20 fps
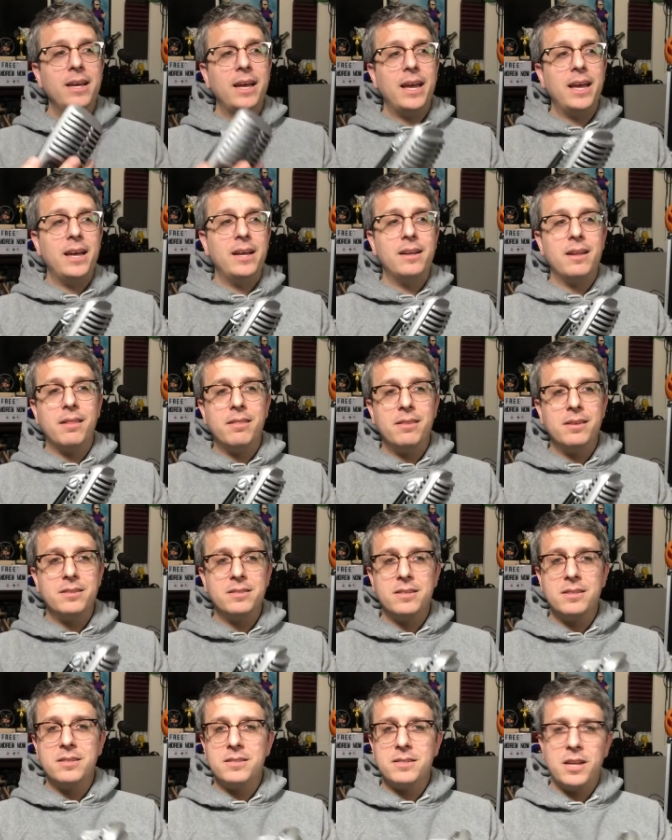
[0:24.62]
and
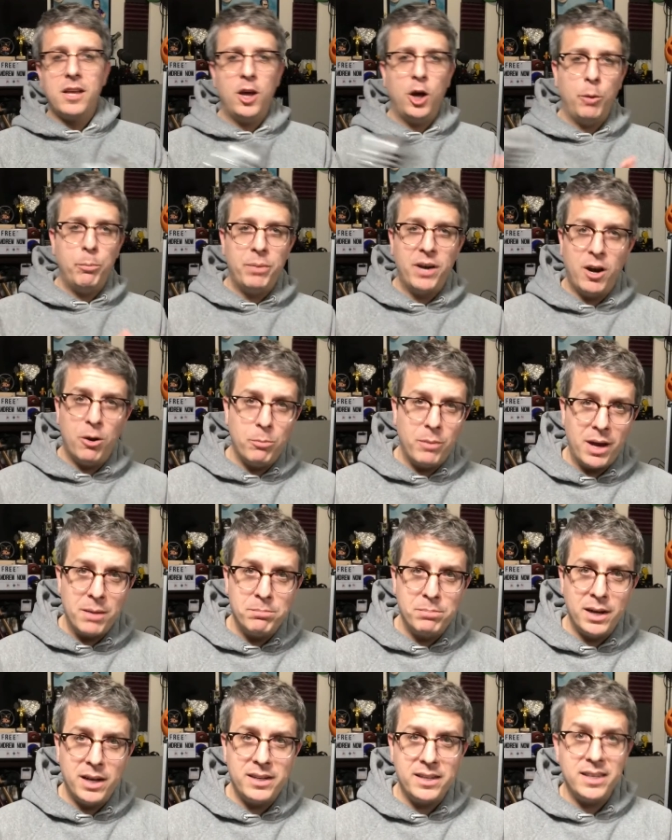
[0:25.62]
this is to help out my
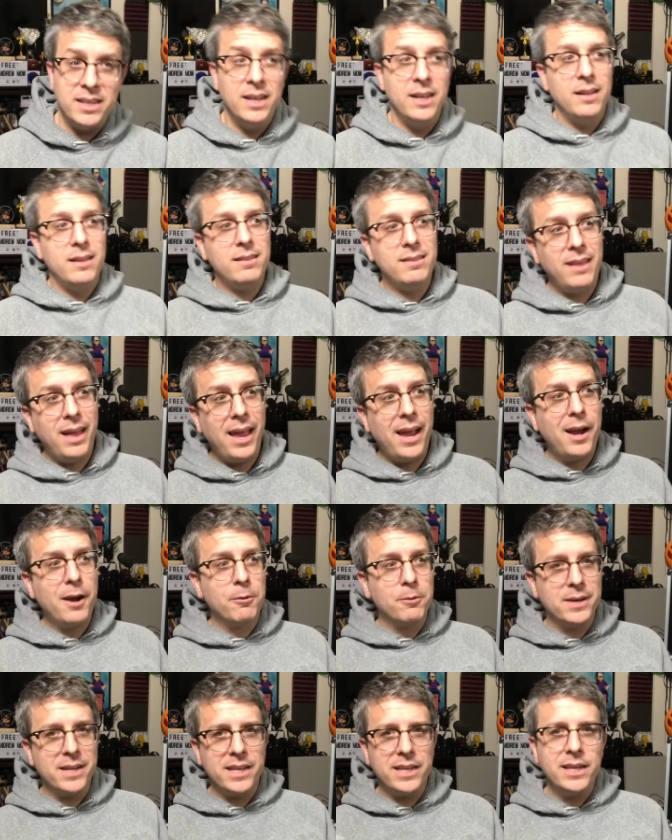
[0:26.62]
buddy
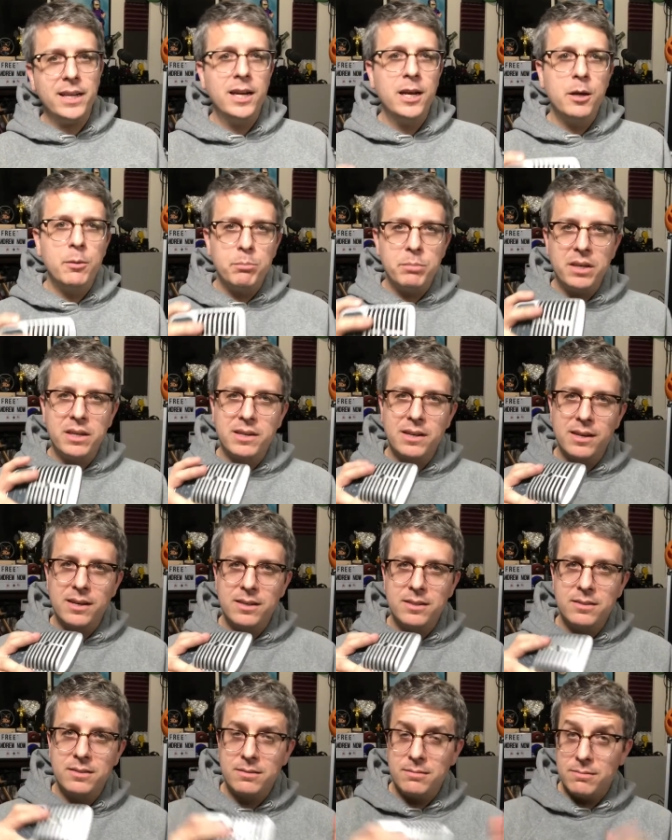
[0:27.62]
Larry
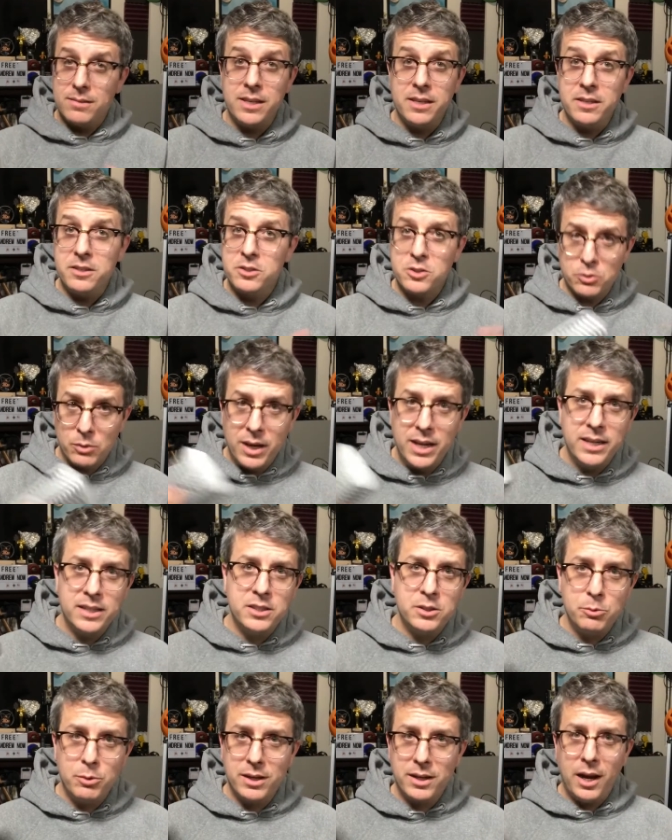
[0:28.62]
because he's trying
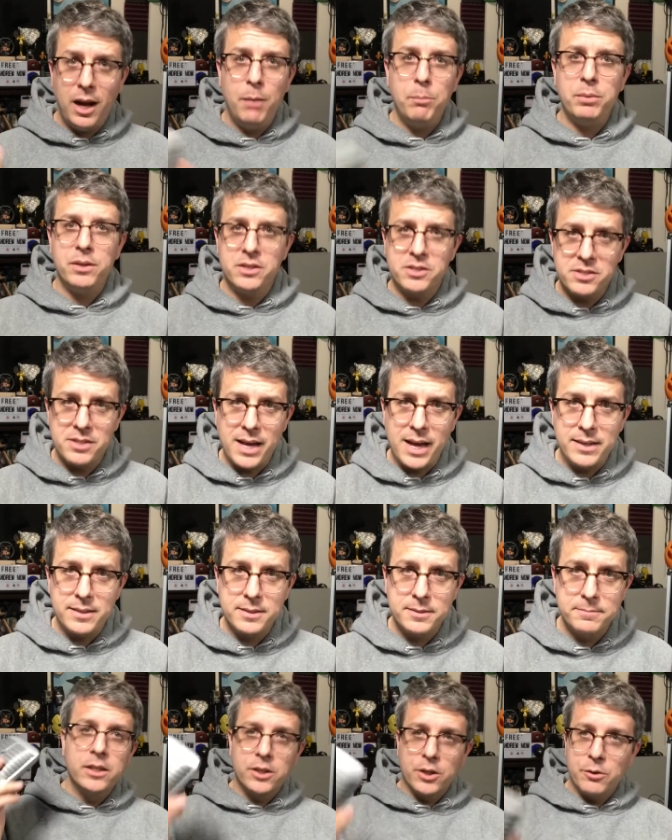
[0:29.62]
to accomplish that.
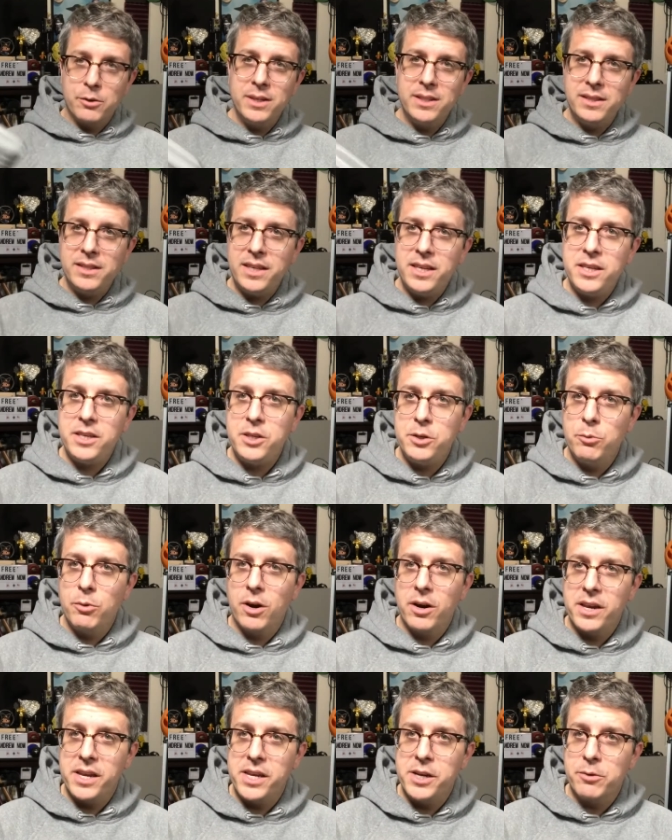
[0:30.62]
Currently, you are
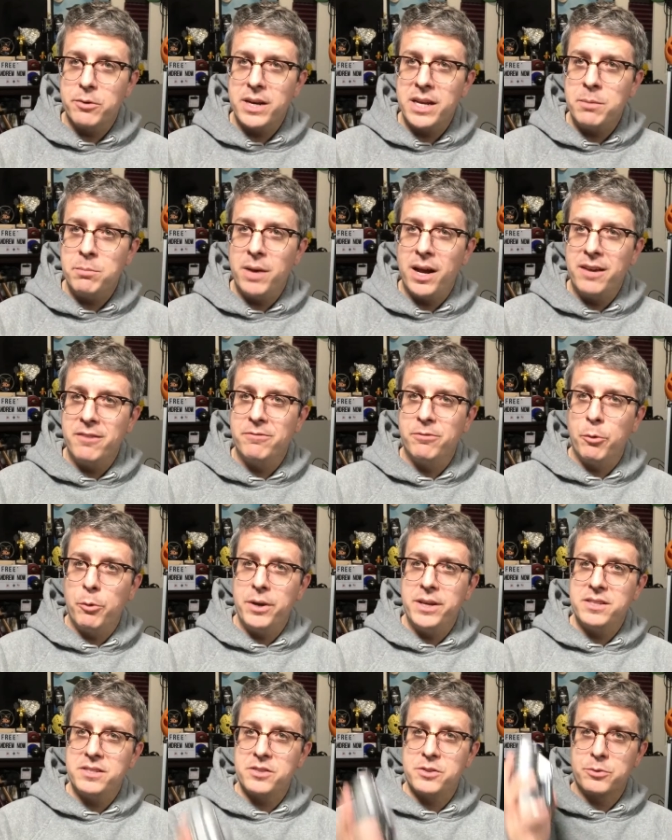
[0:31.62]
hearing my
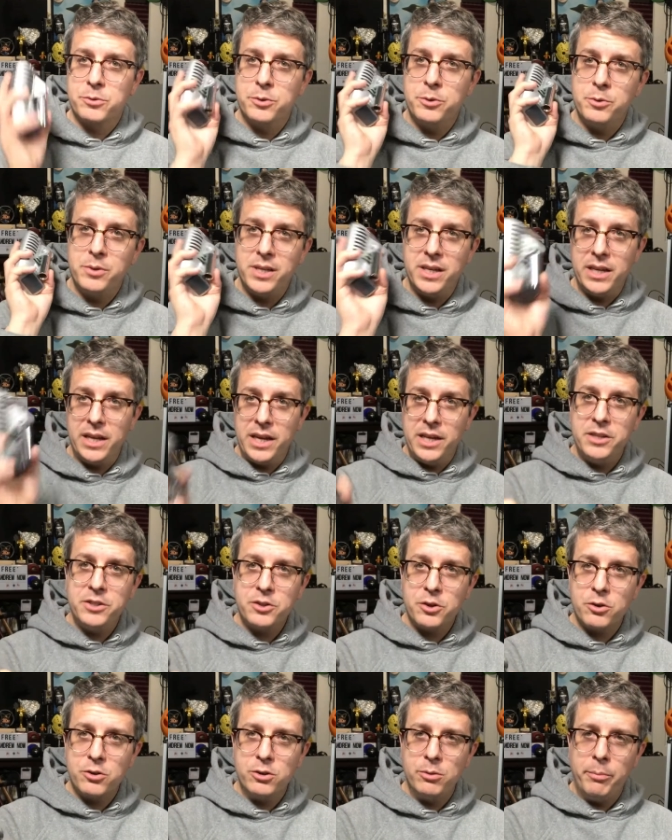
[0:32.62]
voice through the
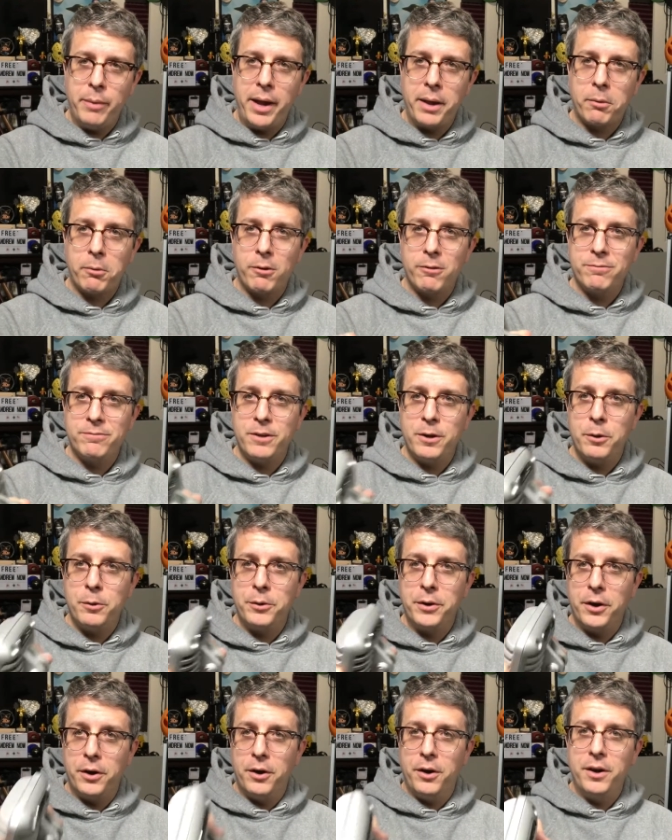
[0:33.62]
internal microphone
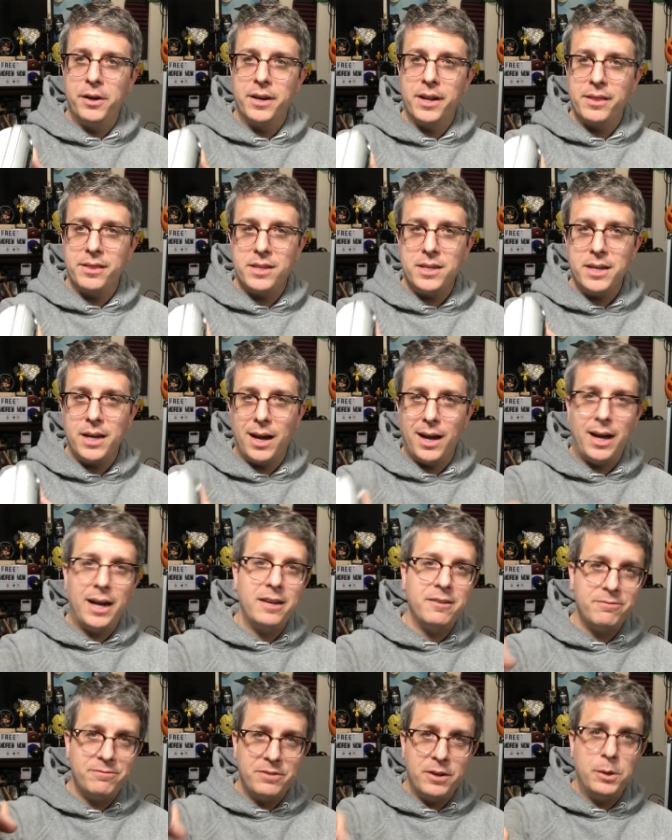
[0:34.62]
on the
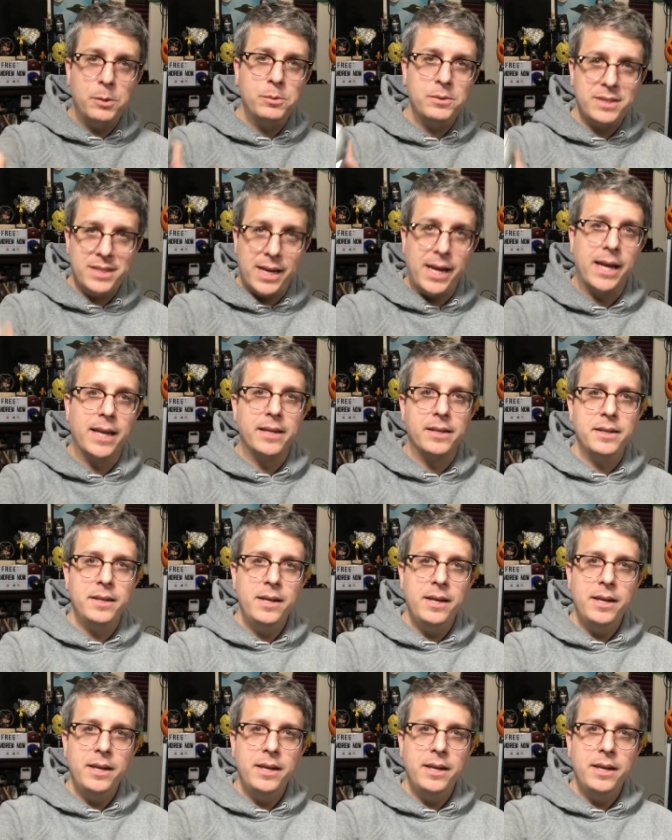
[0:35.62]
iPhone X,